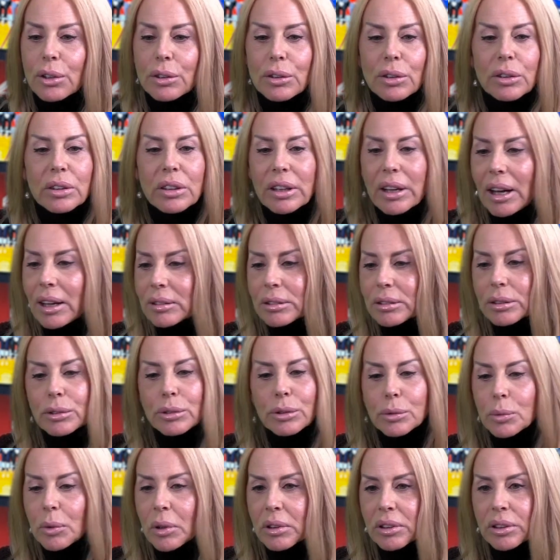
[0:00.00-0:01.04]
So the counselors
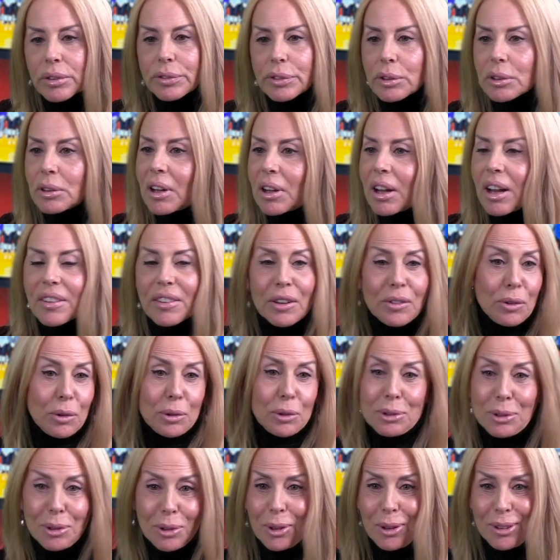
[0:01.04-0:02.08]
are wonderful. They've
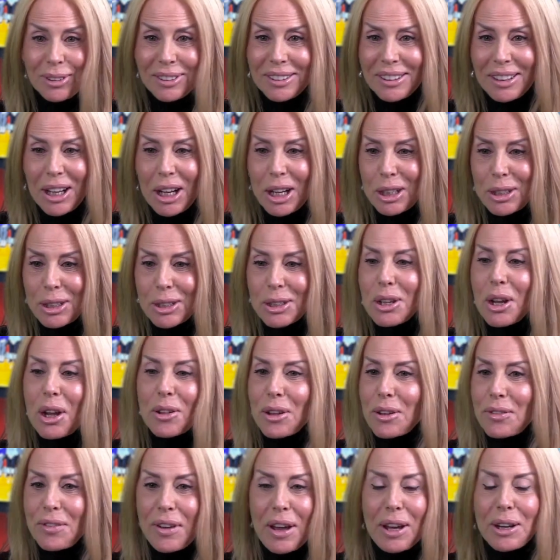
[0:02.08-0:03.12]
also gone to college.
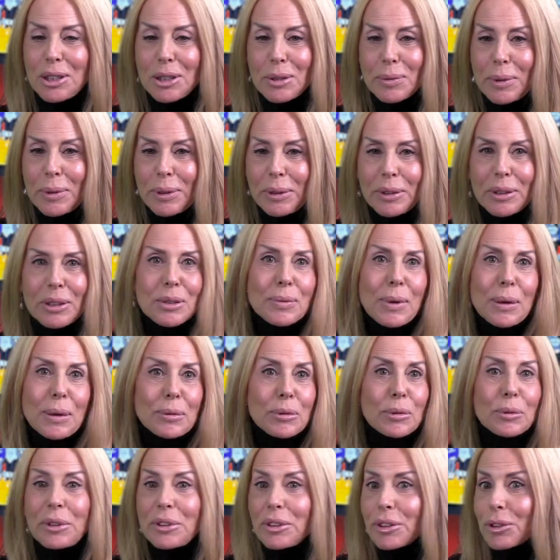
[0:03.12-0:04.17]
They've had experience
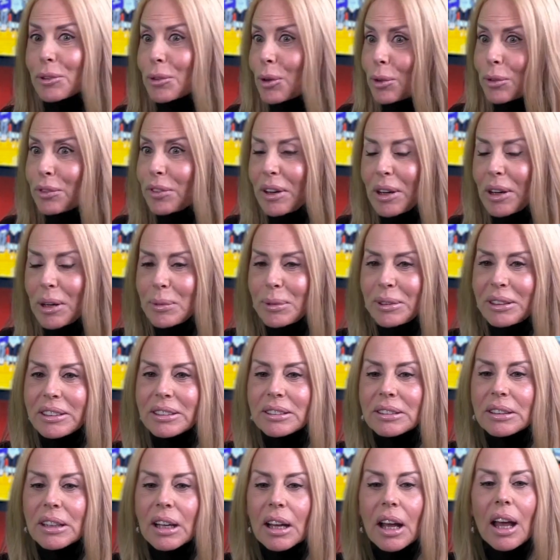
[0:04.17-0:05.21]
maybe with their own
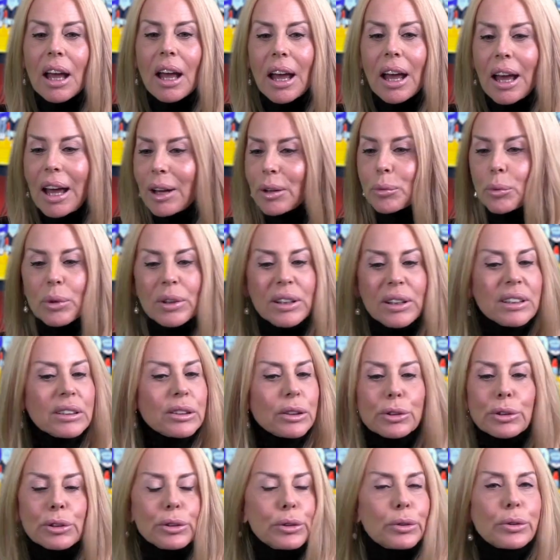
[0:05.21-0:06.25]
families. And we
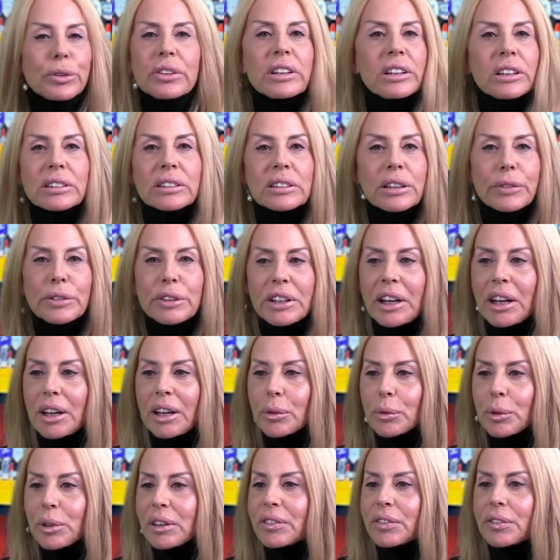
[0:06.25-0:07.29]
learn new things every day.
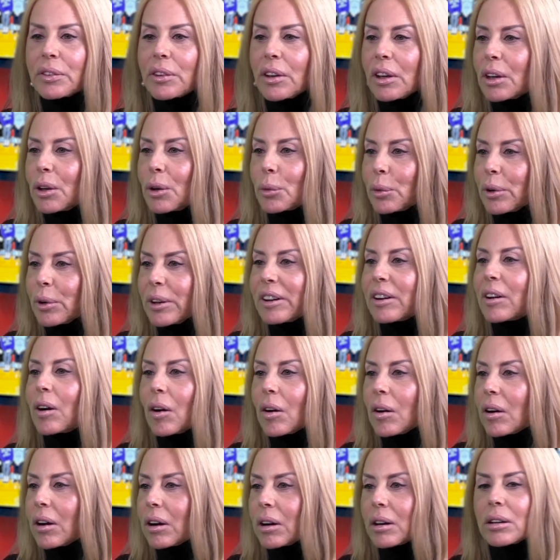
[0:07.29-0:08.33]
We
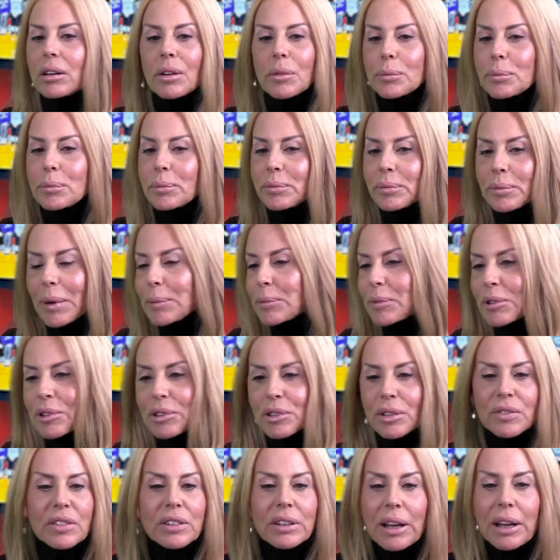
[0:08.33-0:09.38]
are members
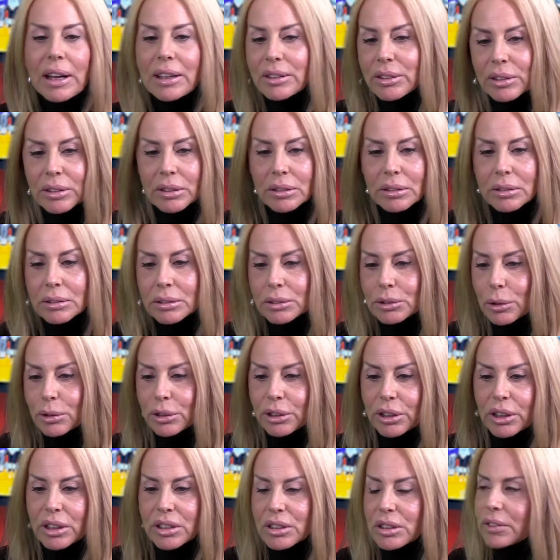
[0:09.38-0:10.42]
of the National
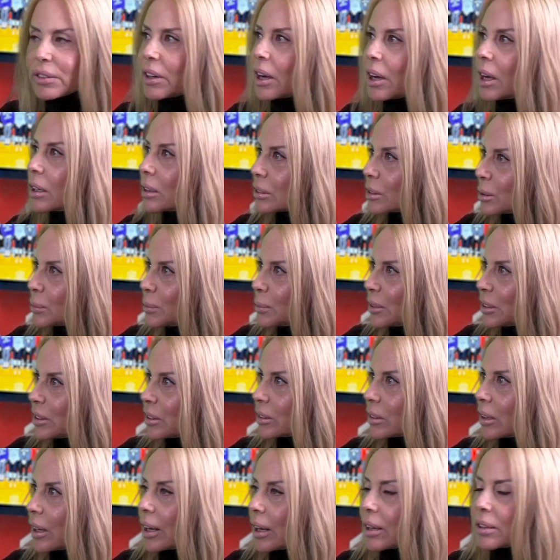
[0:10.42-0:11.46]
Association of College
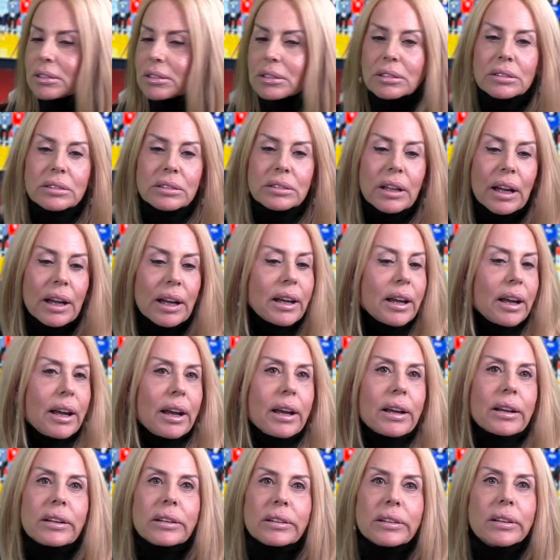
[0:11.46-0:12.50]
Admissions Counselors,
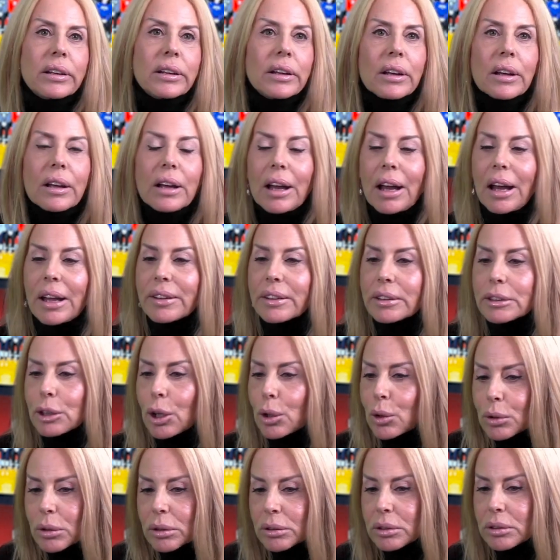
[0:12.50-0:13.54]
NACAC, and the
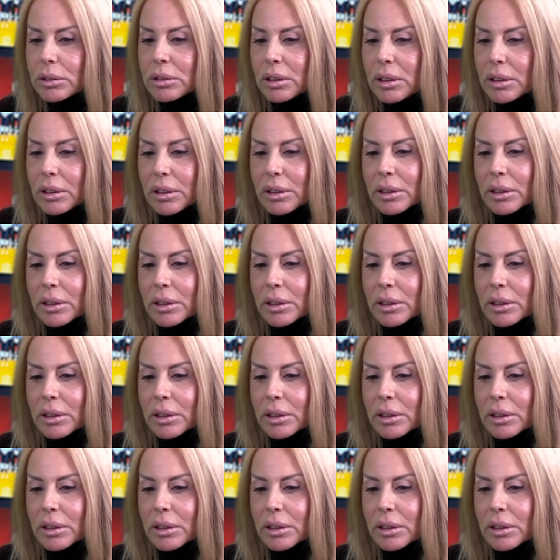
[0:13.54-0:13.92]
local